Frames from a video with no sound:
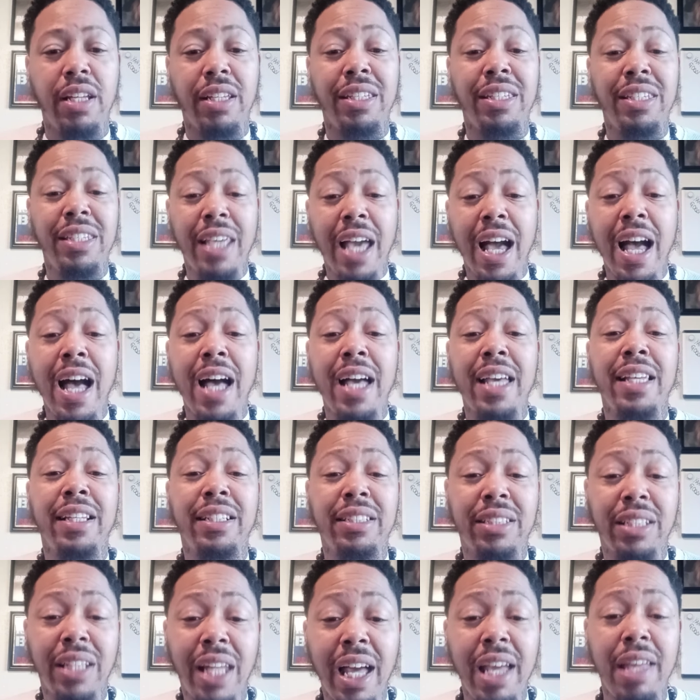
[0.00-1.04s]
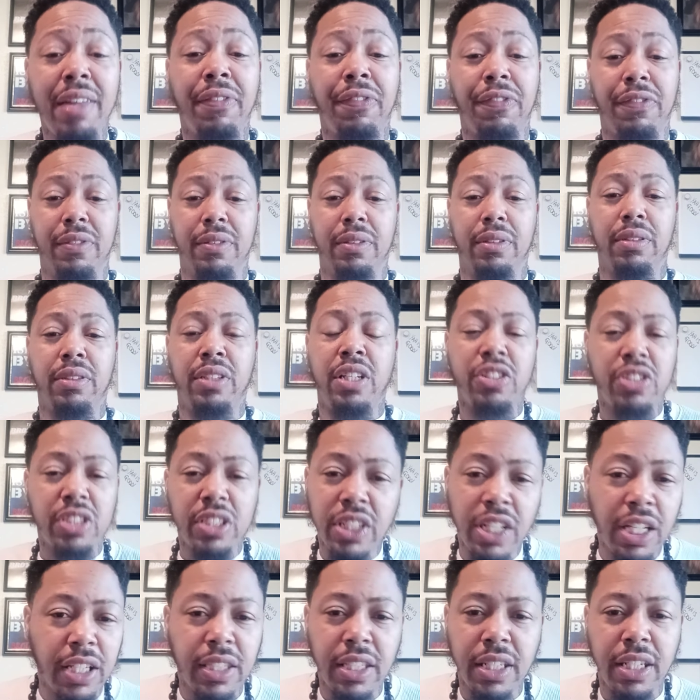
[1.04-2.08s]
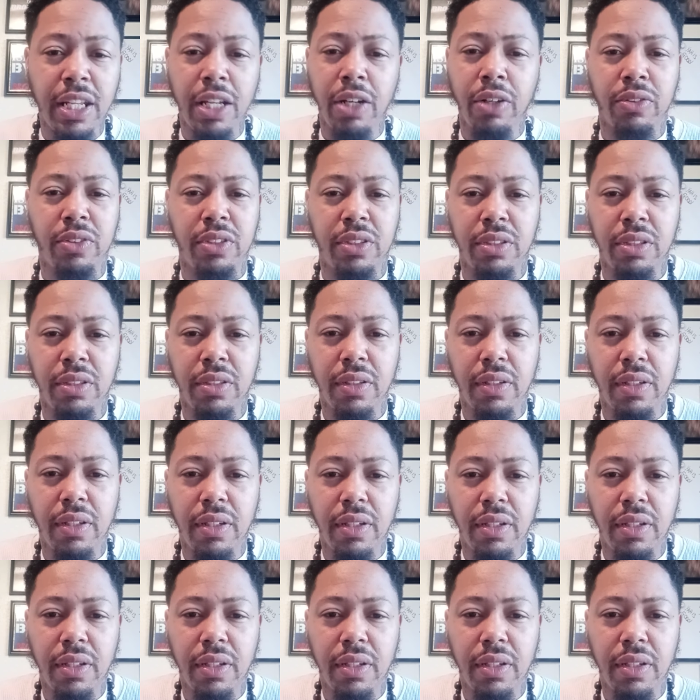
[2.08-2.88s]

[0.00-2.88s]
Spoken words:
Yah is life. There's nothing else.